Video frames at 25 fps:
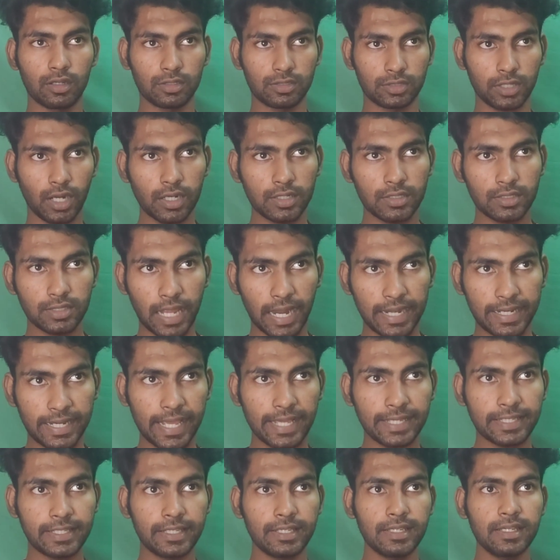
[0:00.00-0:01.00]
starts
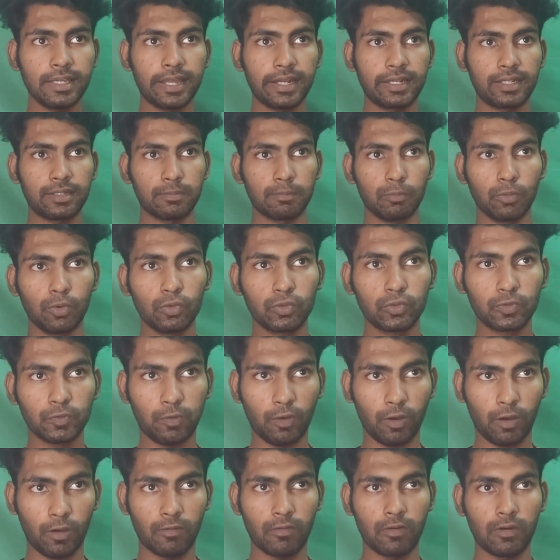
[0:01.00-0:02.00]
attacking and moves
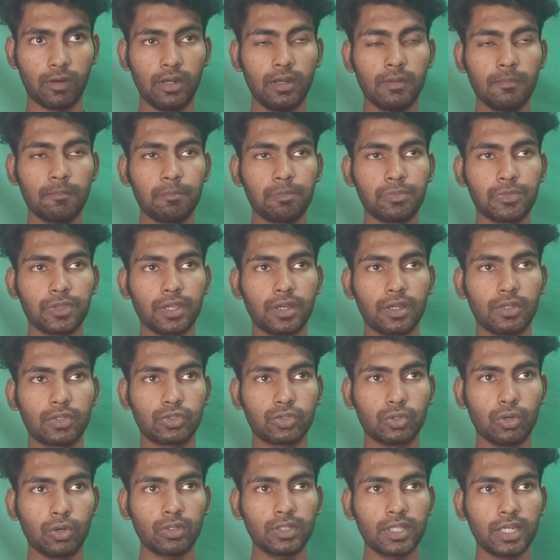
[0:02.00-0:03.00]
forward
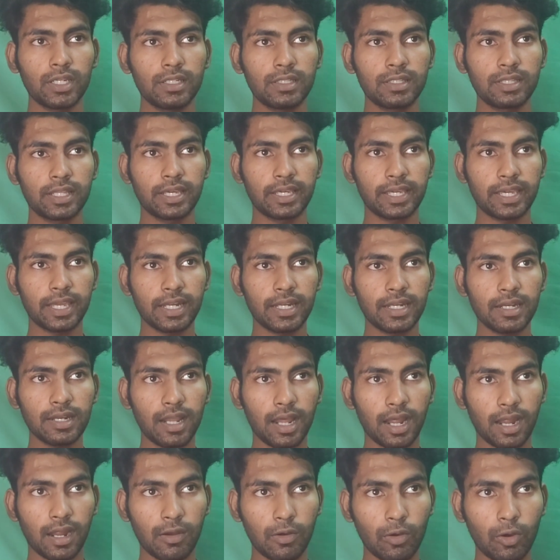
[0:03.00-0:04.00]
so that they
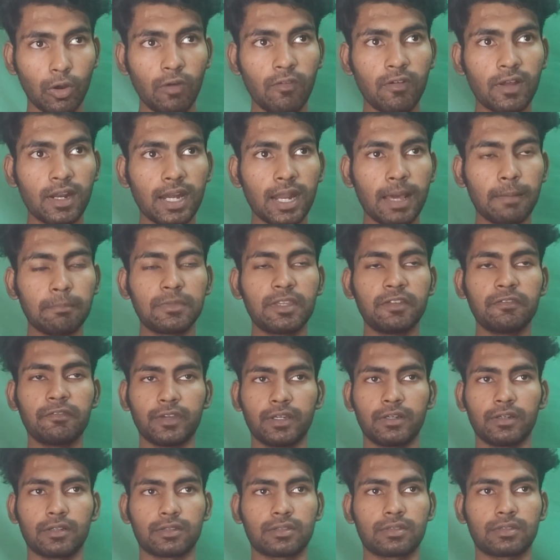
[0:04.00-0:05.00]
can overlap the
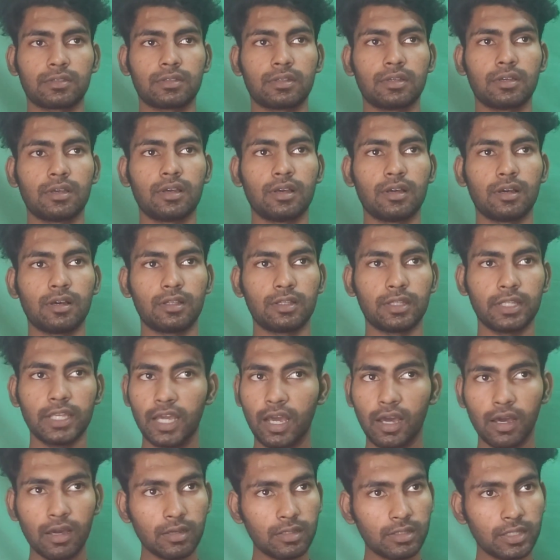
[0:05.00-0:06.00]
wingers.
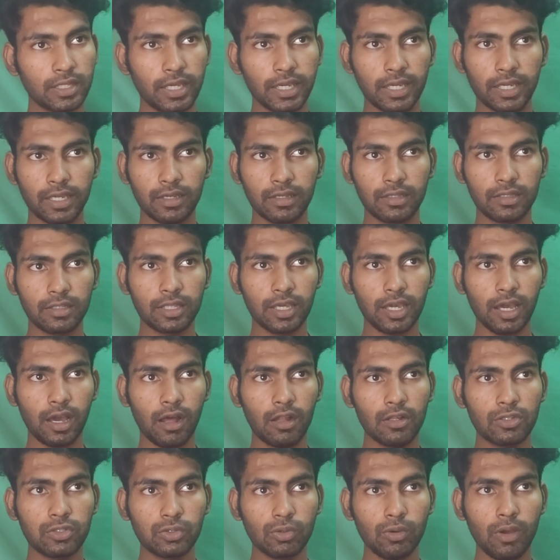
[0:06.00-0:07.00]
They
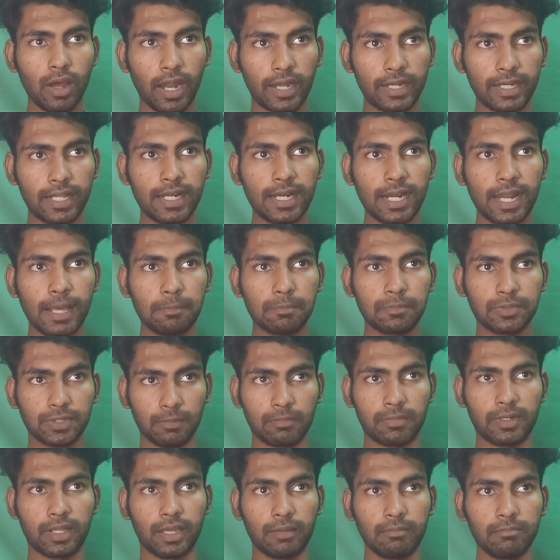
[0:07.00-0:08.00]
also underlap
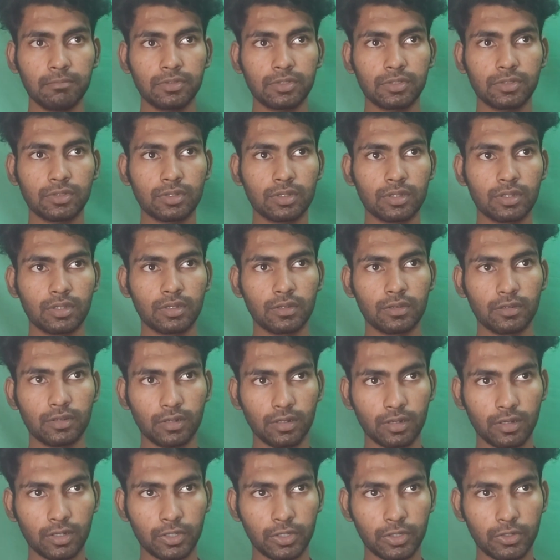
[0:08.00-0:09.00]
sometimes.
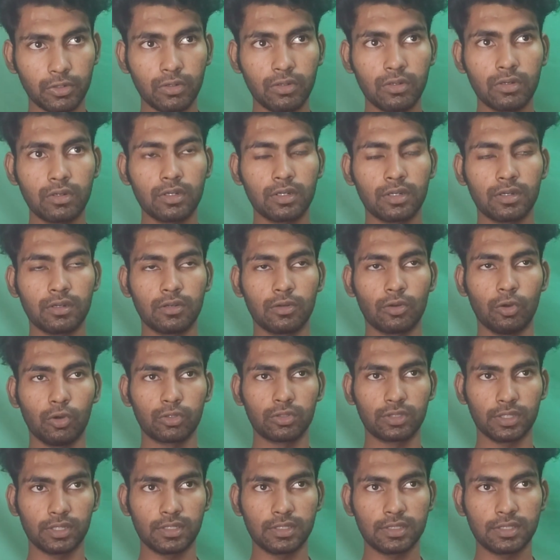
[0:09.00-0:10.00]

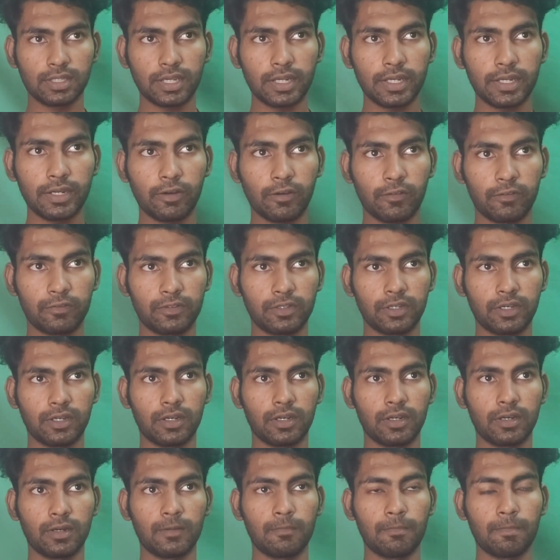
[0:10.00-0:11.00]
Goes inside of
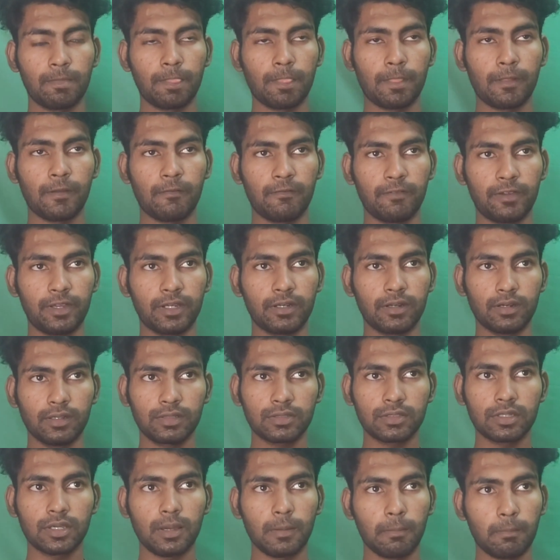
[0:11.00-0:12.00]
the
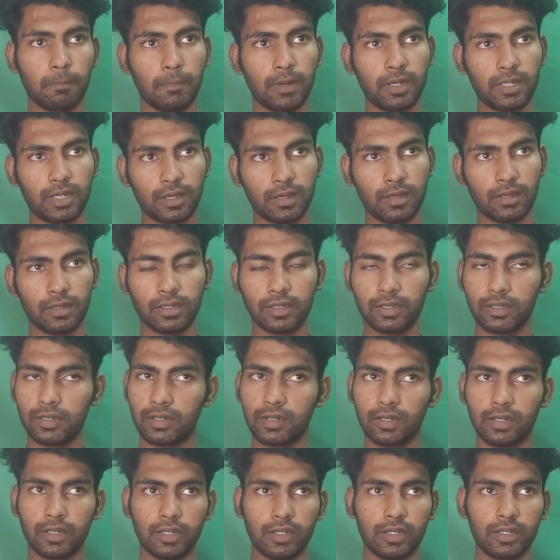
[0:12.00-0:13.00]
wingers, but
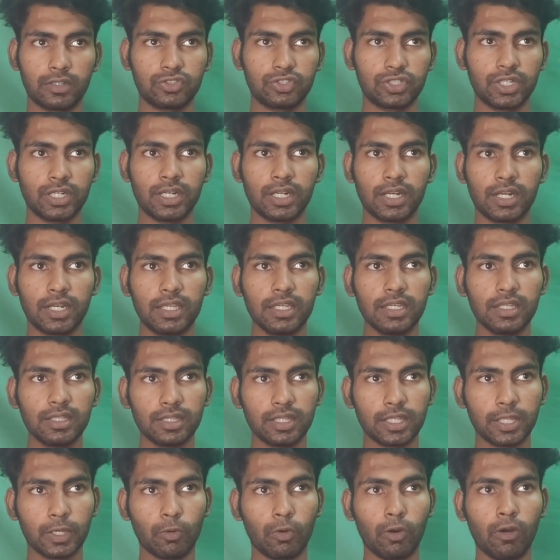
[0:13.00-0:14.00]
generally
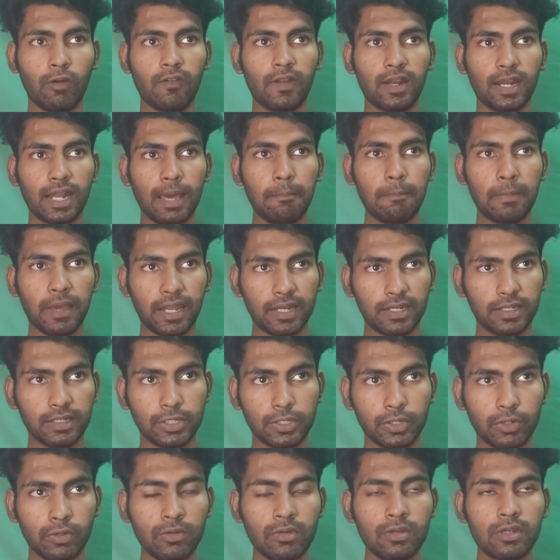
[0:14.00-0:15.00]
they overlap
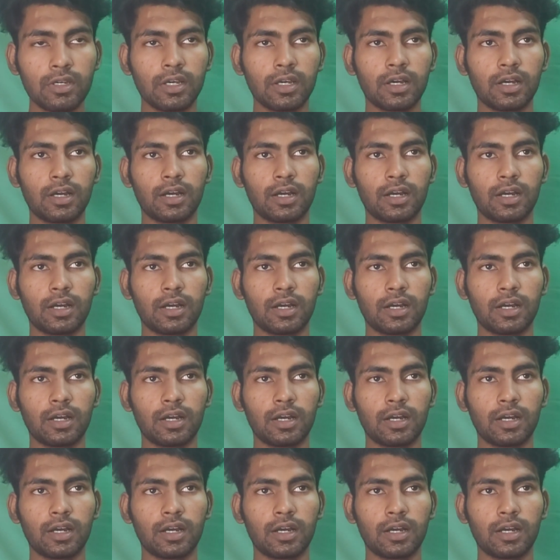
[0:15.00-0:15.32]
and